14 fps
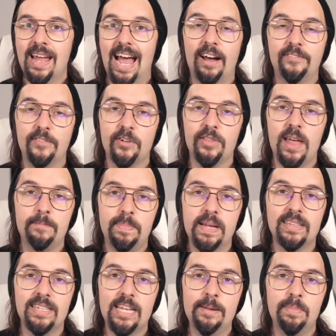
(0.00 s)
After that
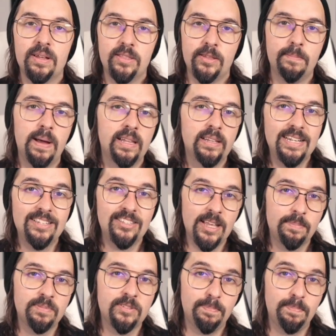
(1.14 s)
big leap, the melody steps